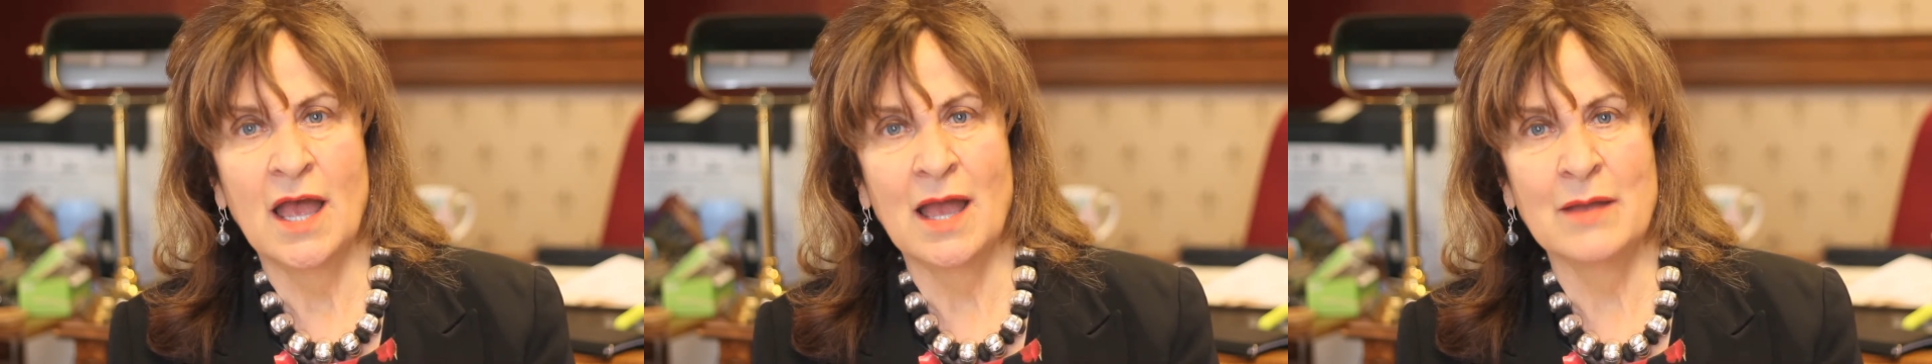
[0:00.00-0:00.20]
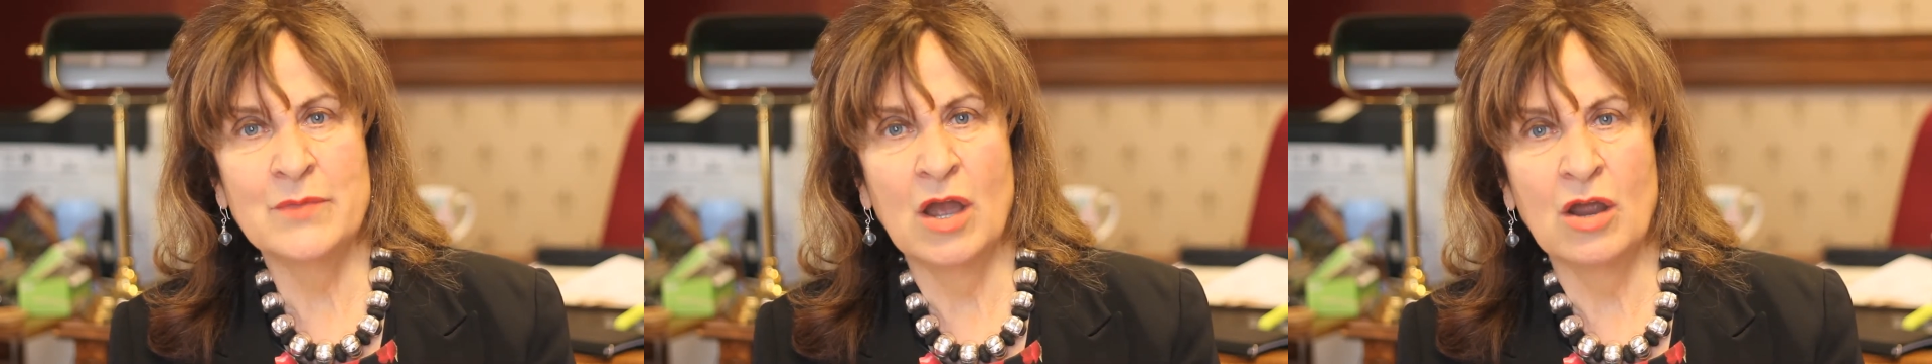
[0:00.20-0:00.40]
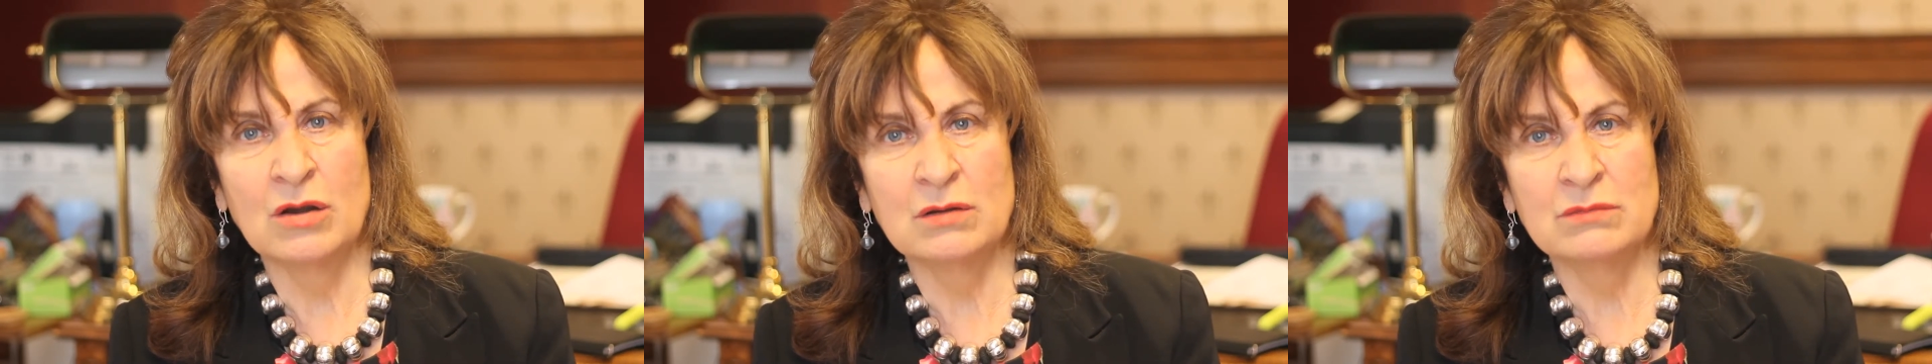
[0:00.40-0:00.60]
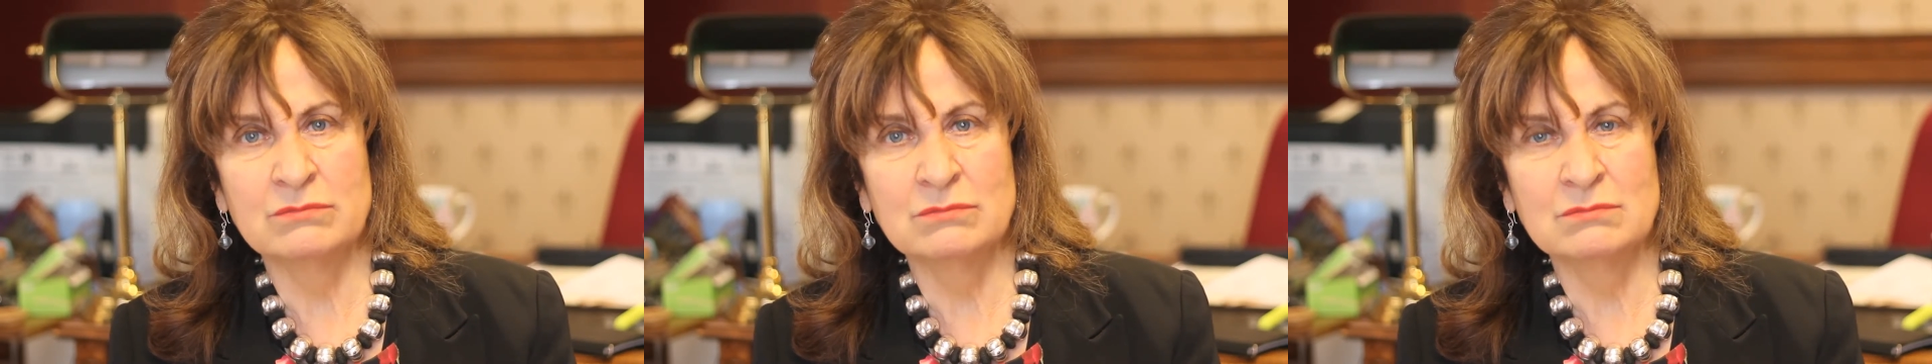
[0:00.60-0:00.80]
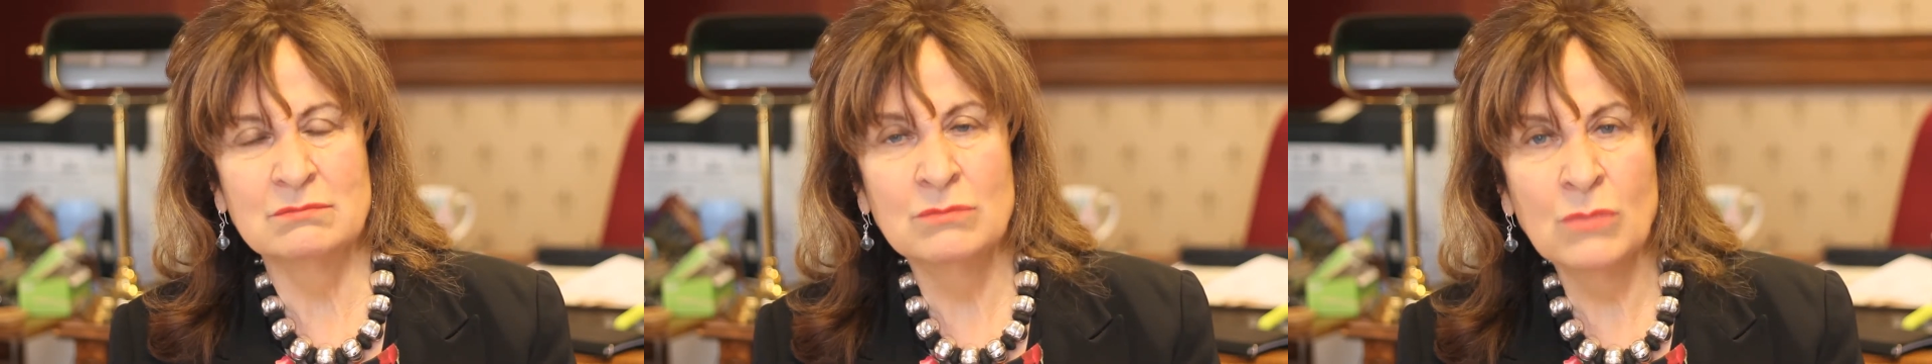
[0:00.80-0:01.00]
our
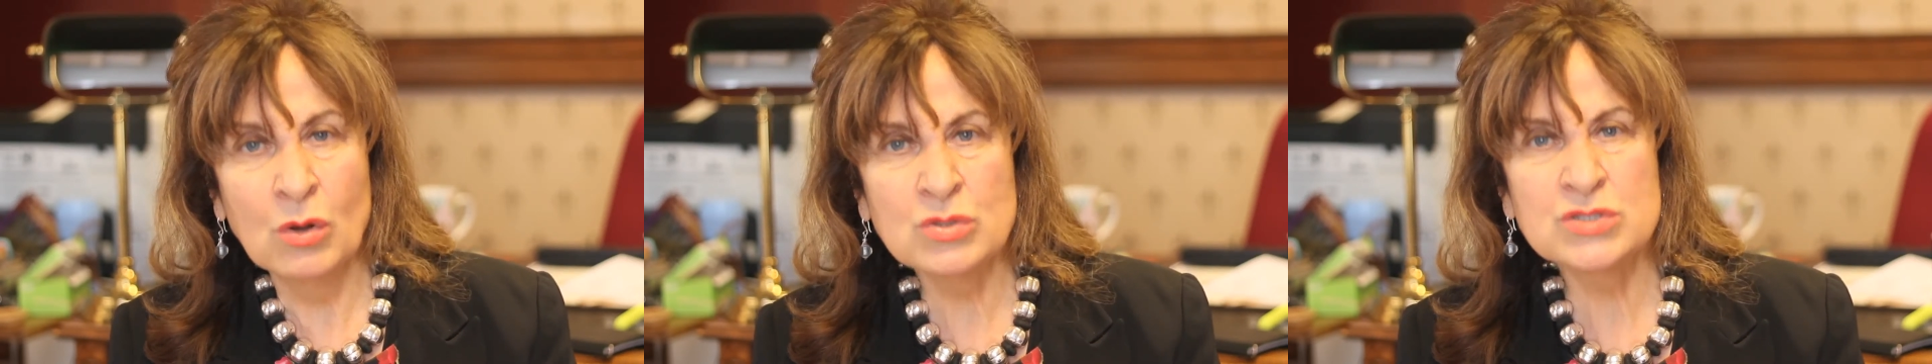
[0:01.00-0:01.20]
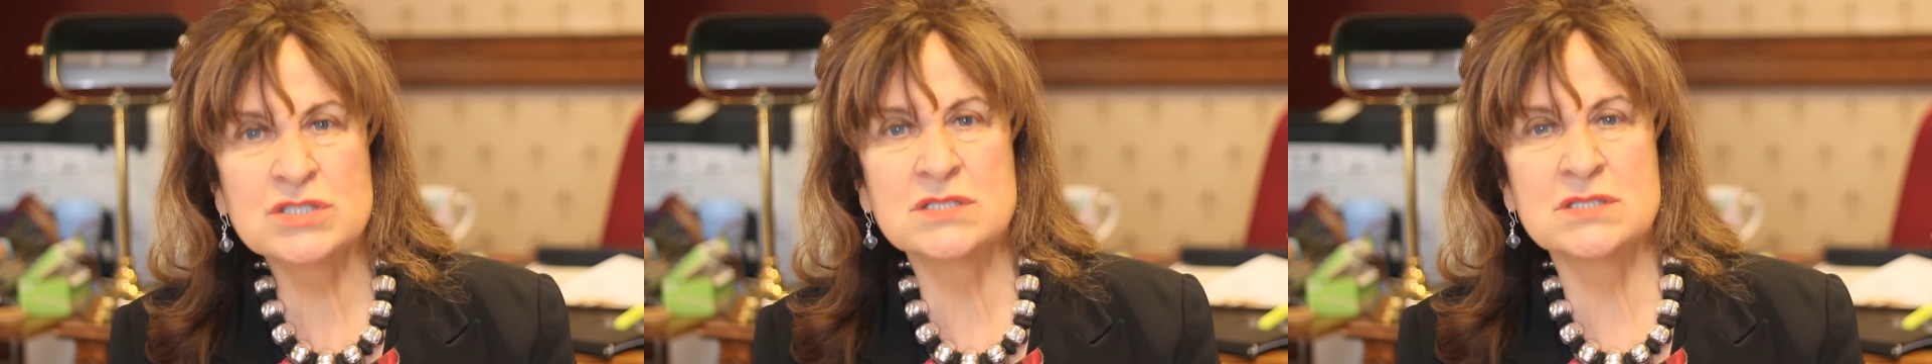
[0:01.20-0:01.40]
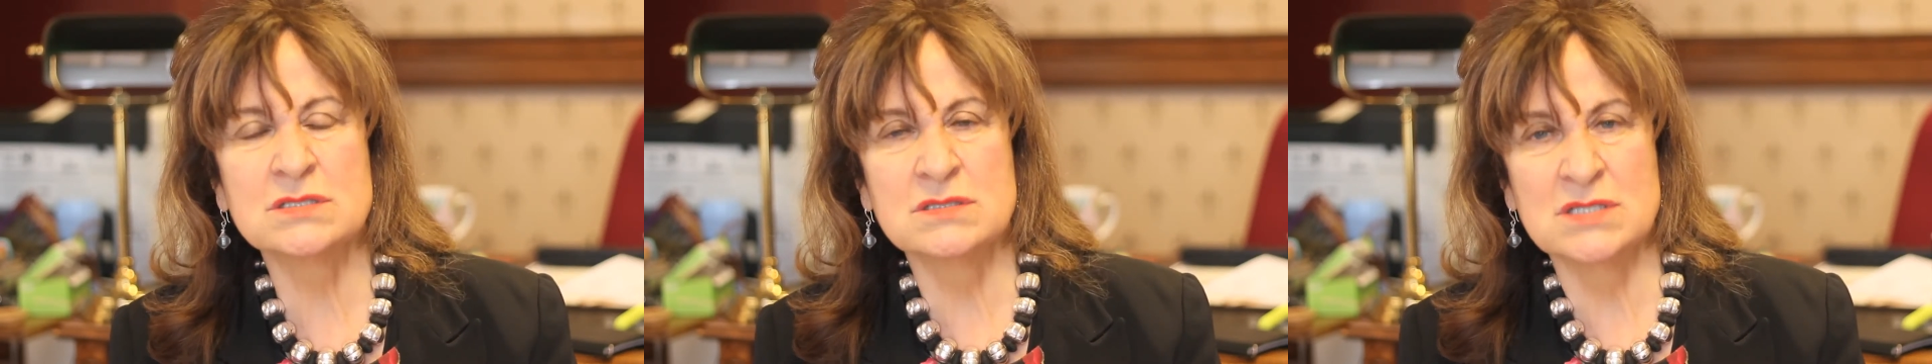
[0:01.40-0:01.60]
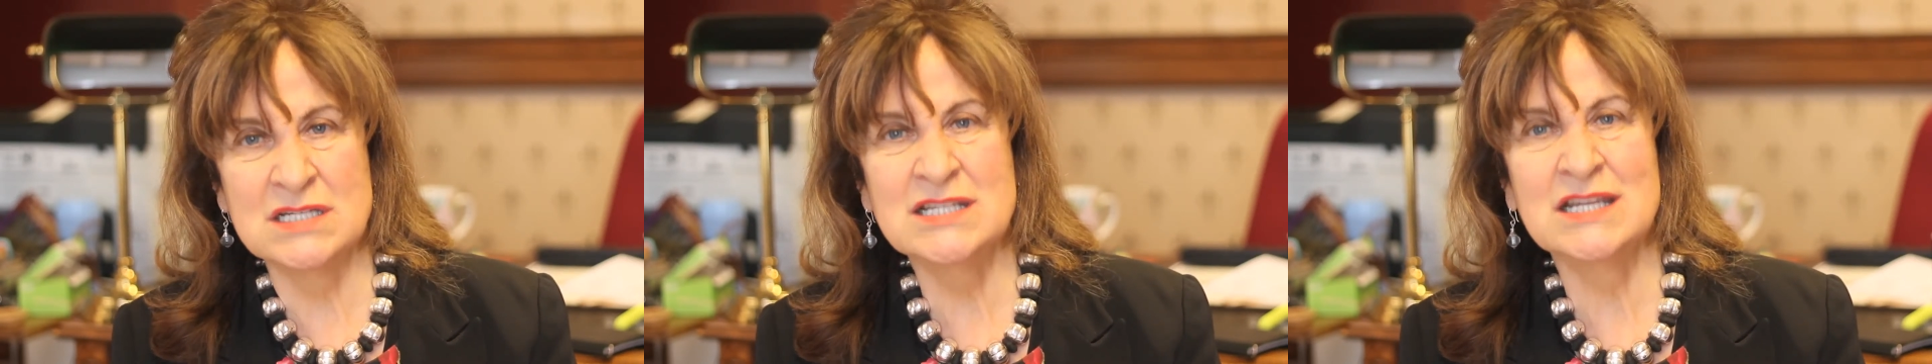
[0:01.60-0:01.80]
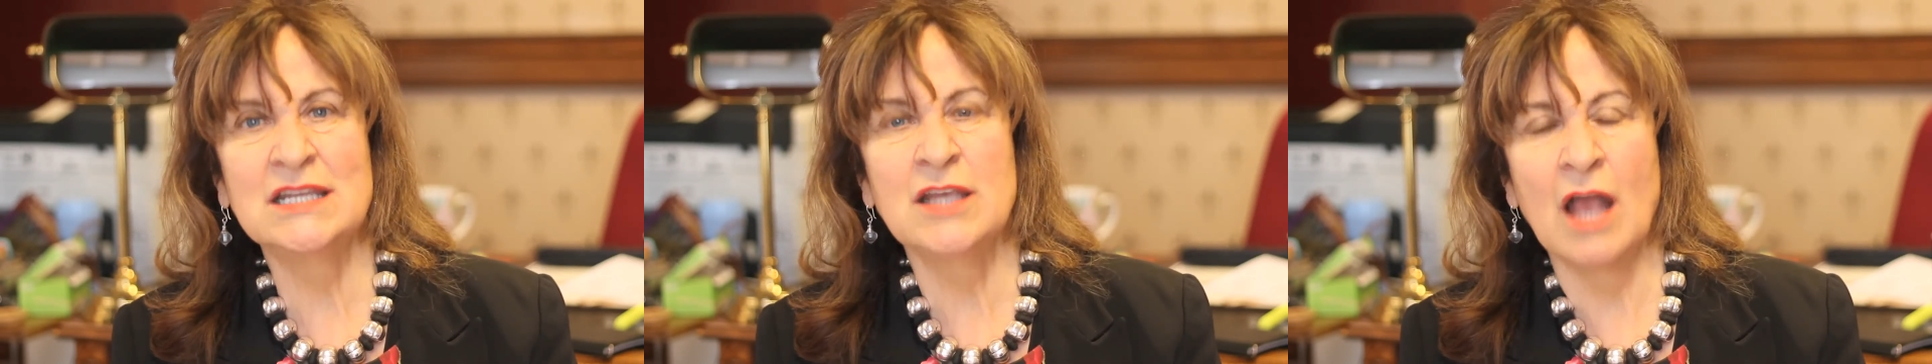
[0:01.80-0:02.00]
most
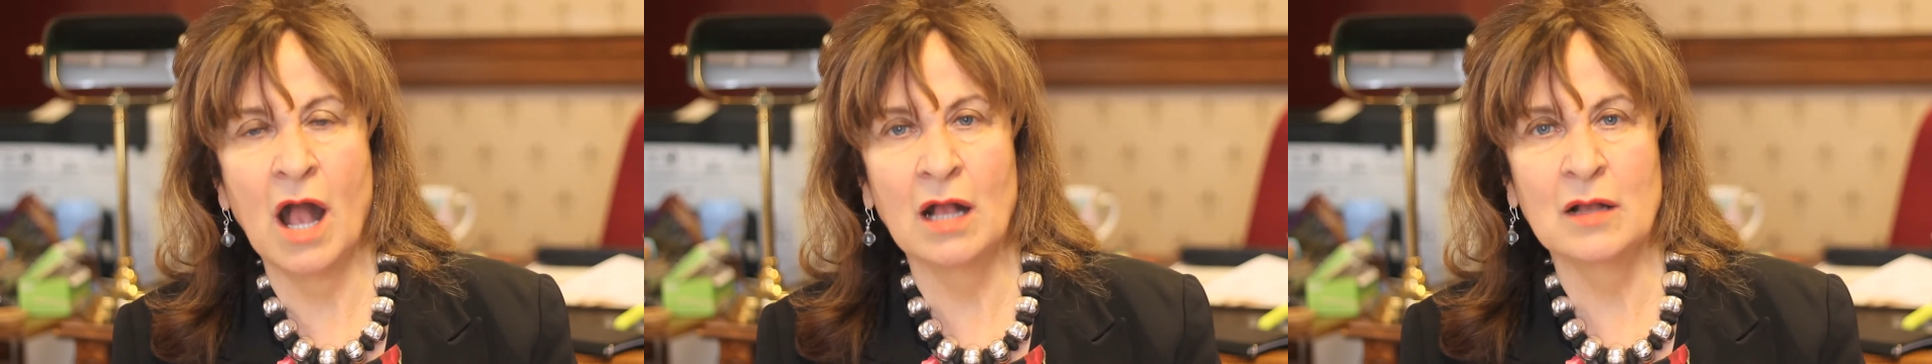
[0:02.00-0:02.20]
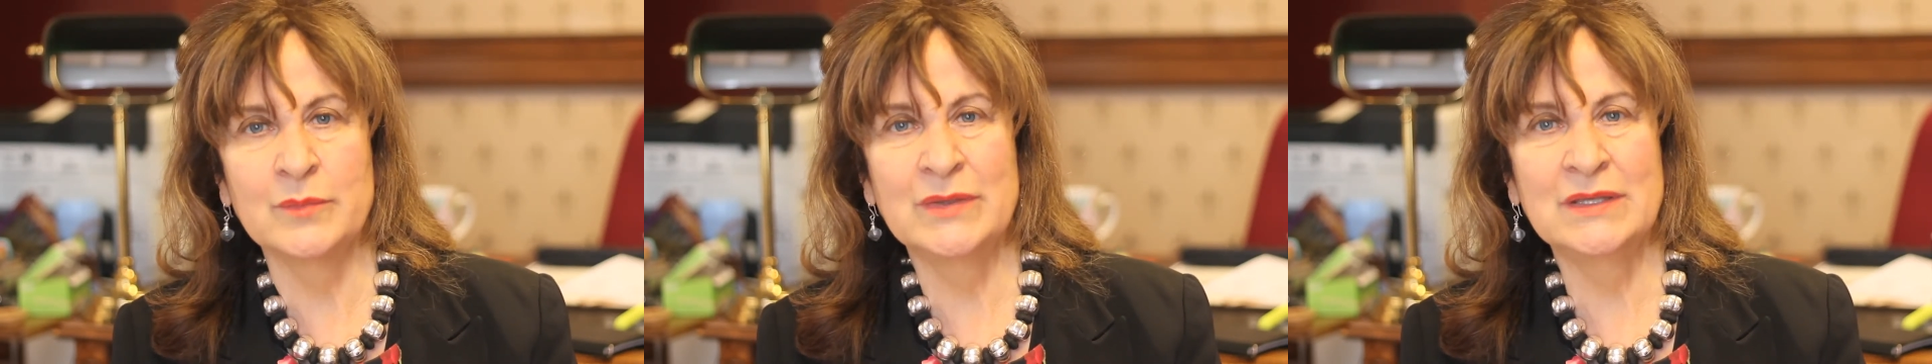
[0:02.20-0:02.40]
needy young